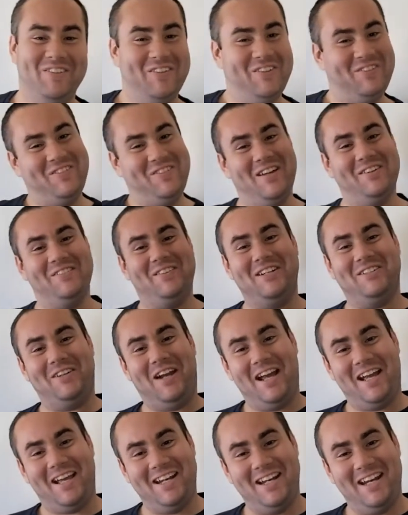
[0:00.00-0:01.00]
Peewee
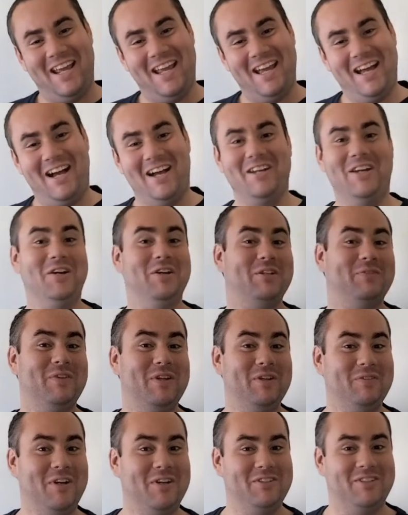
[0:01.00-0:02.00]
Dragon here. I know it's been a
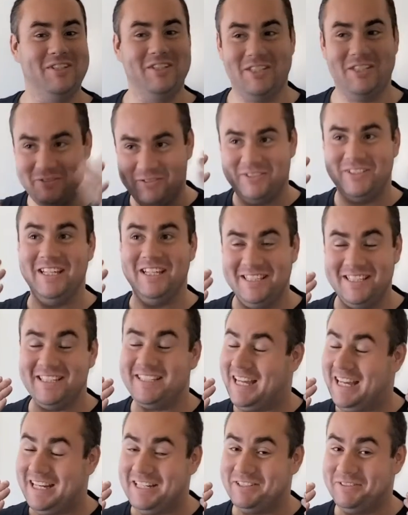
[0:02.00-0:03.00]
while since you've seen this
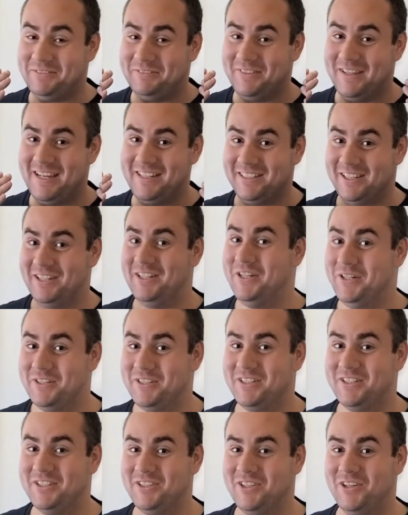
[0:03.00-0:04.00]
handsome face. I know it's a
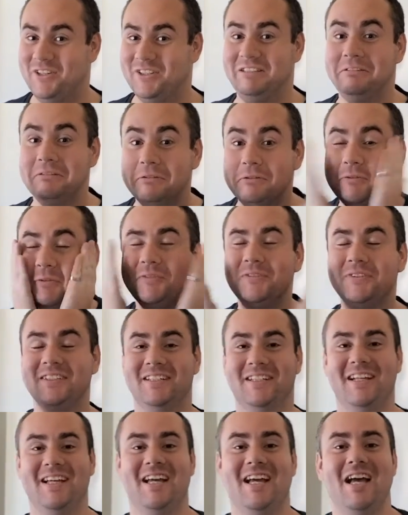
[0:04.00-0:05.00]
shock.
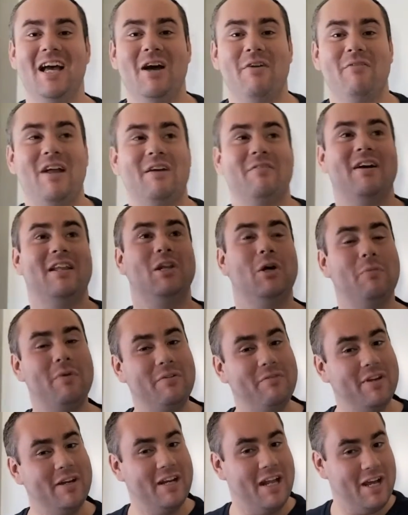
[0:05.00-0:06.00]
But anyway, a little bit of
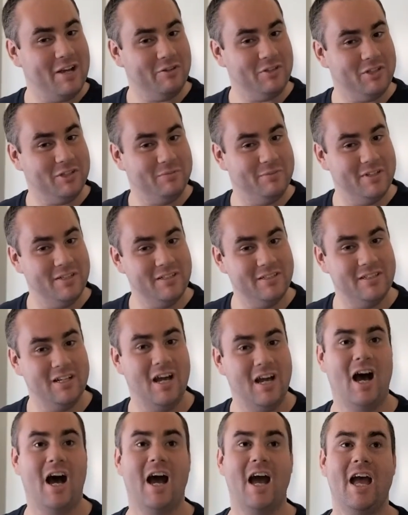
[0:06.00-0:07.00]
announcement.
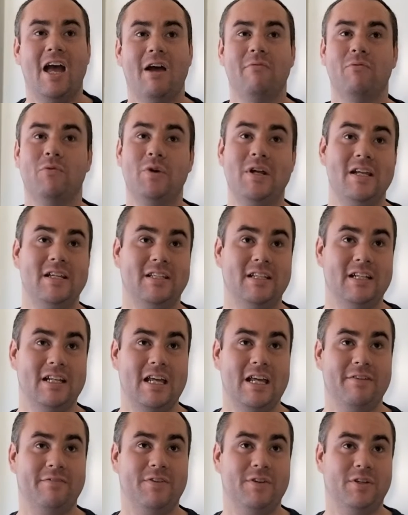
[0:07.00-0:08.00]
I am recently,
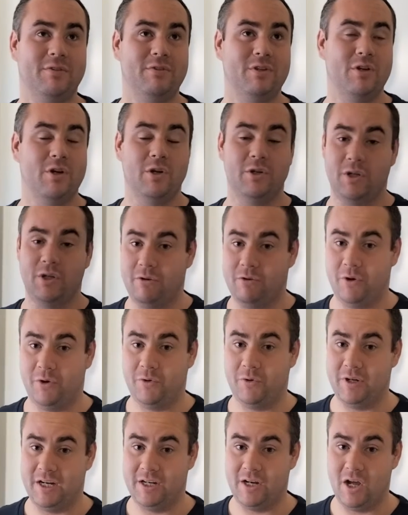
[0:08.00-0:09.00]
for some of you who don't already
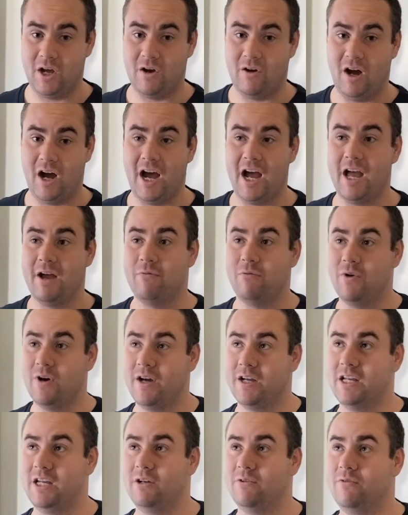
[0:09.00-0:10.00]
know, I am
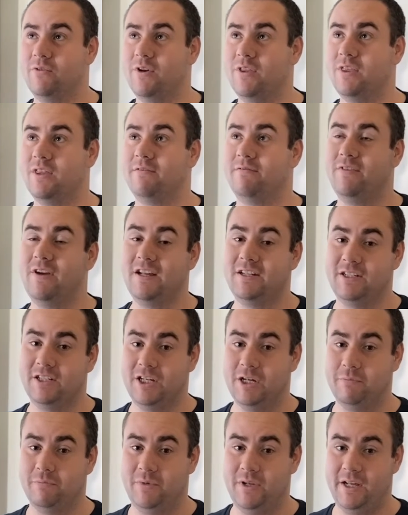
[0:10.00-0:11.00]
working with the theatre
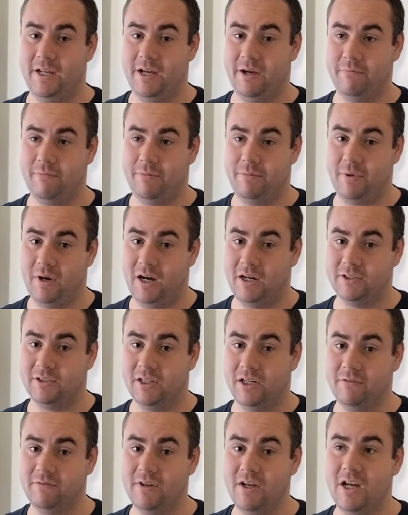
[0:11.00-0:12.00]
company I'm part
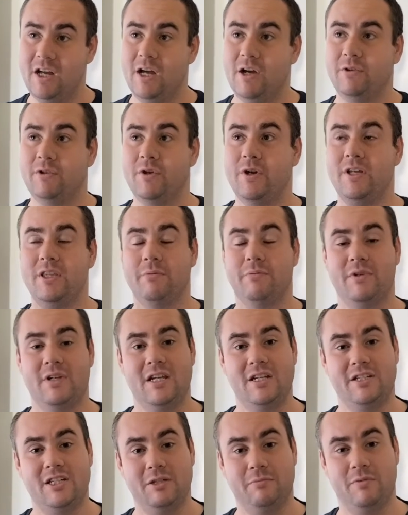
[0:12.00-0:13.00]
of, doing the this
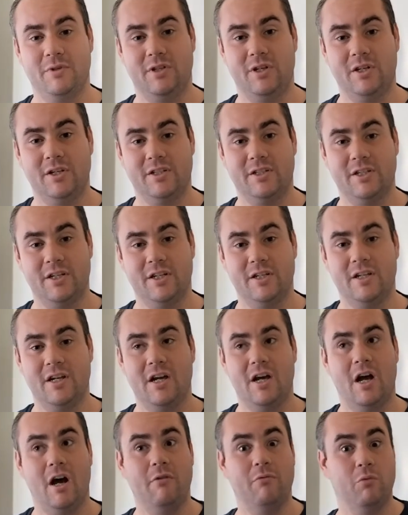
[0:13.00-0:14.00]
year's production
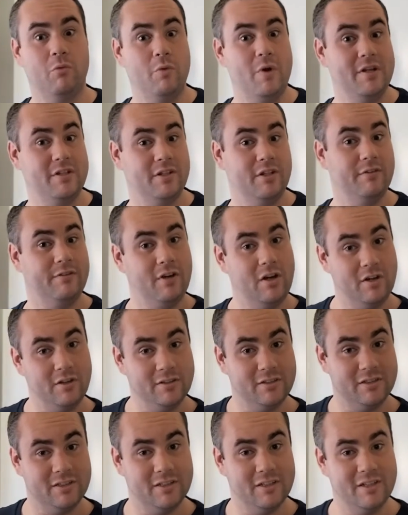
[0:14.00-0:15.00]
of Wizard of Oz.
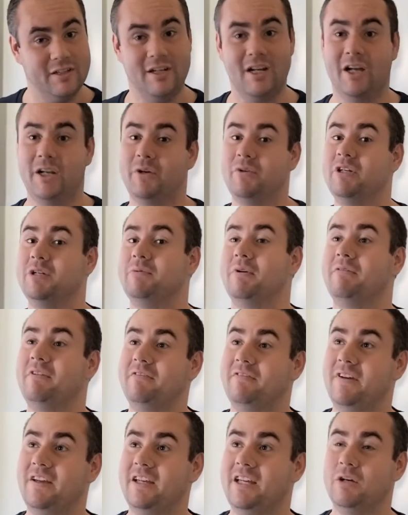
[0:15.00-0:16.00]
Now I know what you're probably
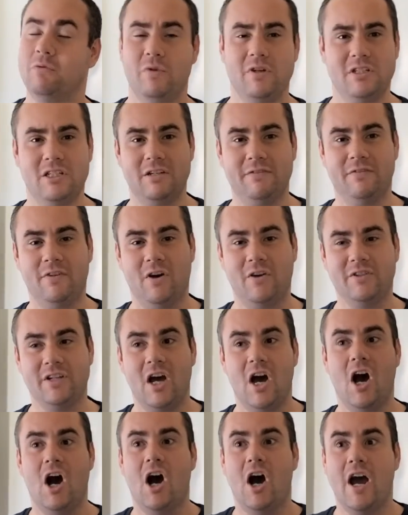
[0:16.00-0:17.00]
thinking, Wizard of Oz,
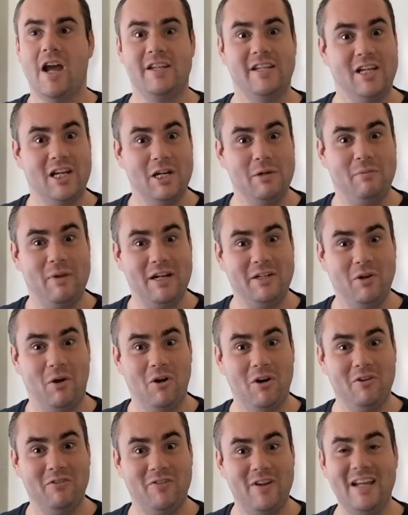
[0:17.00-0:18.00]
is he gonna play
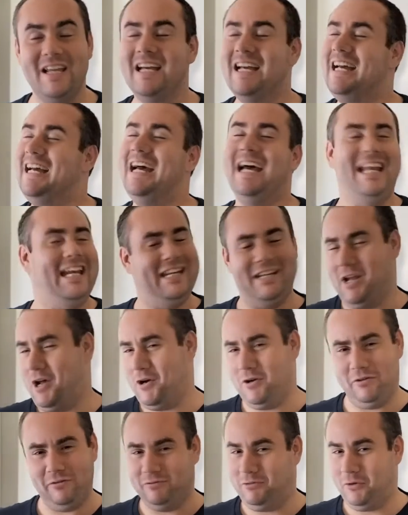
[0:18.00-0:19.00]
Dorothy? No,
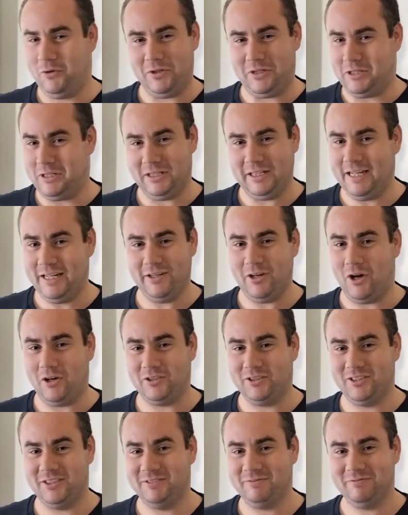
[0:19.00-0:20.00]
fortunately not.
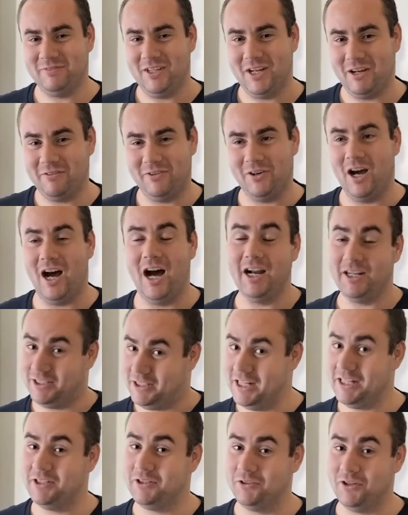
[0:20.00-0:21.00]
I thought I did
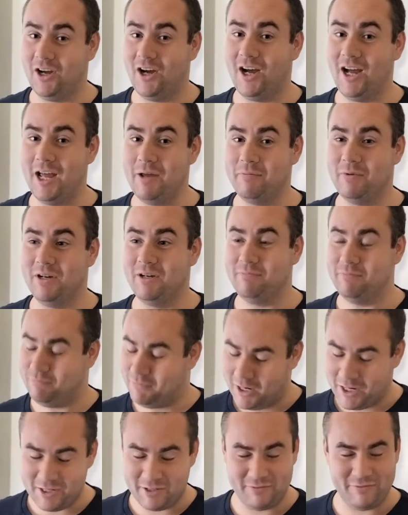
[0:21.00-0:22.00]
try, but my
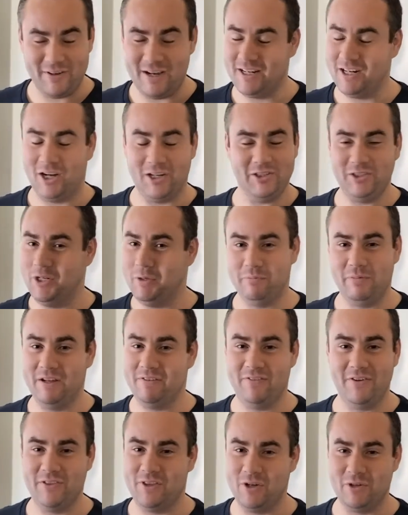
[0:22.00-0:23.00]
feet are too big for
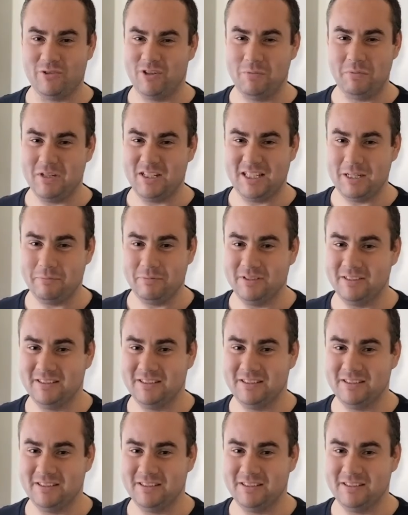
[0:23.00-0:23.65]
those ruby slippers.